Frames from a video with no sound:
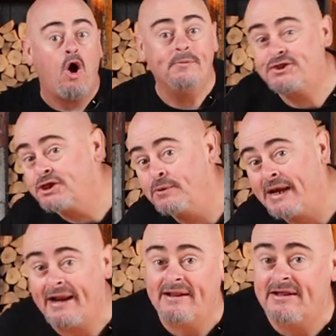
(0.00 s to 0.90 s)
I'm
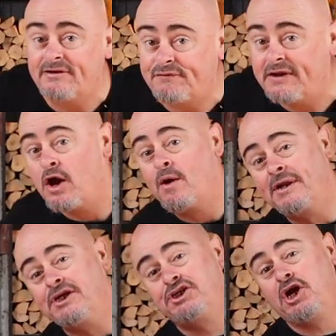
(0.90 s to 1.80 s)
Schuey and in this video I'm
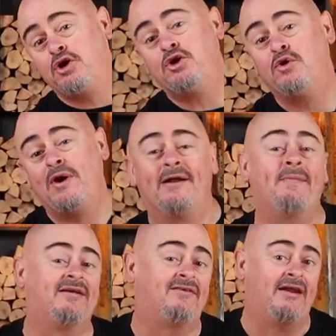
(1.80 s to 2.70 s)
going to show you how to
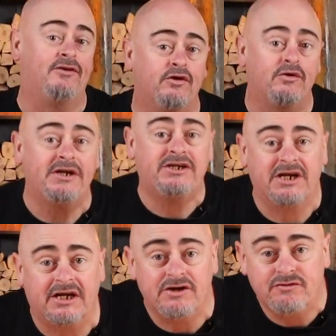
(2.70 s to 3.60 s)
make tandoori
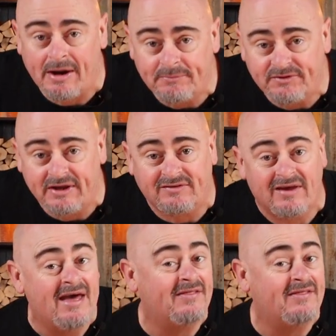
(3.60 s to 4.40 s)
chicken drumsticks.